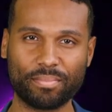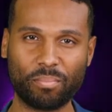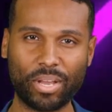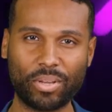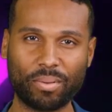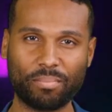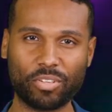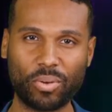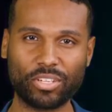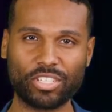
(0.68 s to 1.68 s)
Welcome
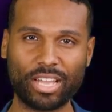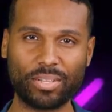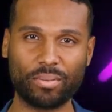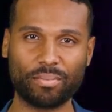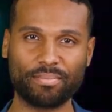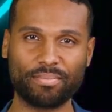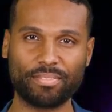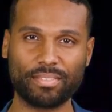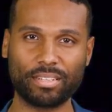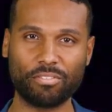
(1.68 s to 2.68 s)
to our channel.
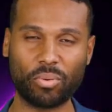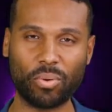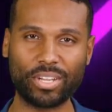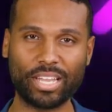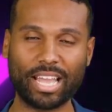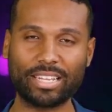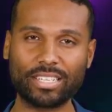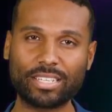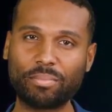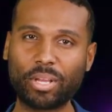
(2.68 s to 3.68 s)
If you want to
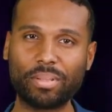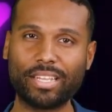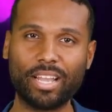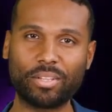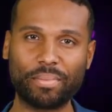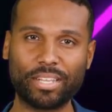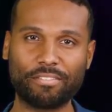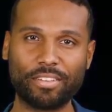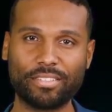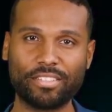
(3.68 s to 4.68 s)
access public health
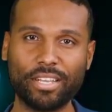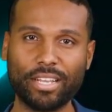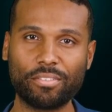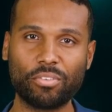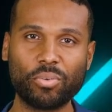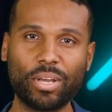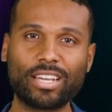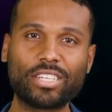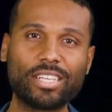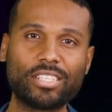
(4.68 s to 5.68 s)
benefits through
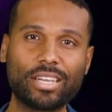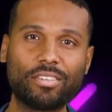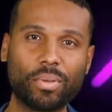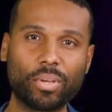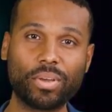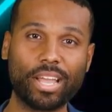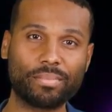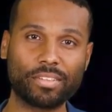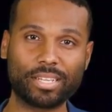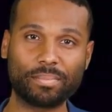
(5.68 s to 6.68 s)
HHS
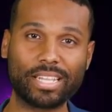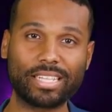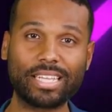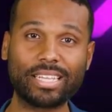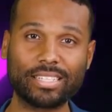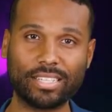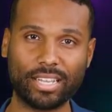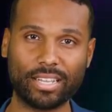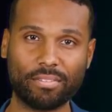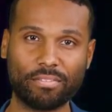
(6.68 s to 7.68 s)
programs like Medicaid,
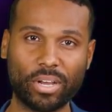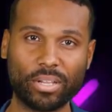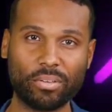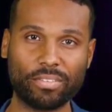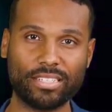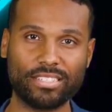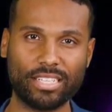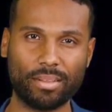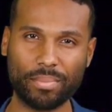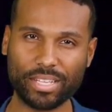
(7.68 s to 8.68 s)
follow these
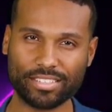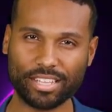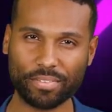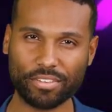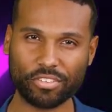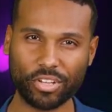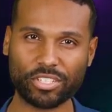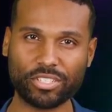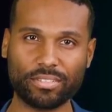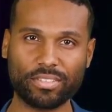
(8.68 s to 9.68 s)
step-by-step
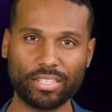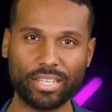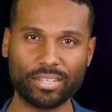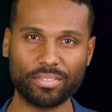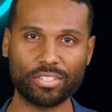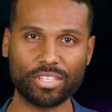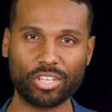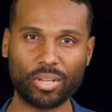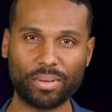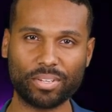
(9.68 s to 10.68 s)
instructions to
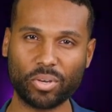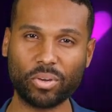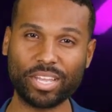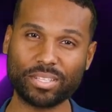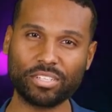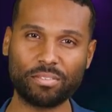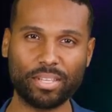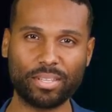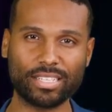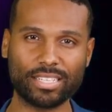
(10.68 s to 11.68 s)
determine your
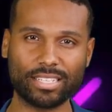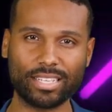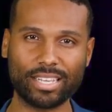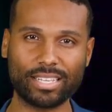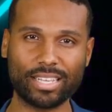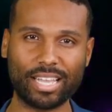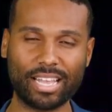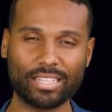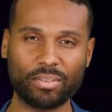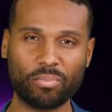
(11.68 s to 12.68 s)
eligibility
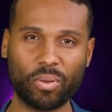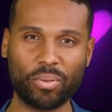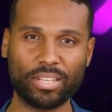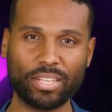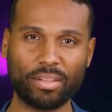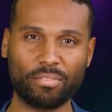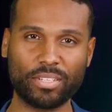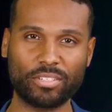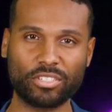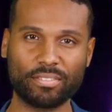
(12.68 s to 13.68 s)
and enroll in
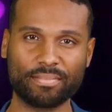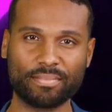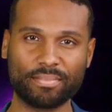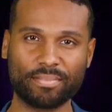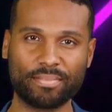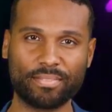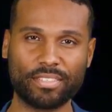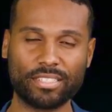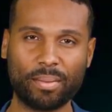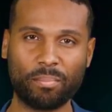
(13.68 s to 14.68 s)
coverage.
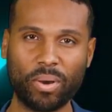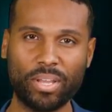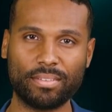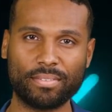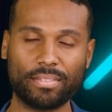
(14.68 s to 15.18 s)
Step 1.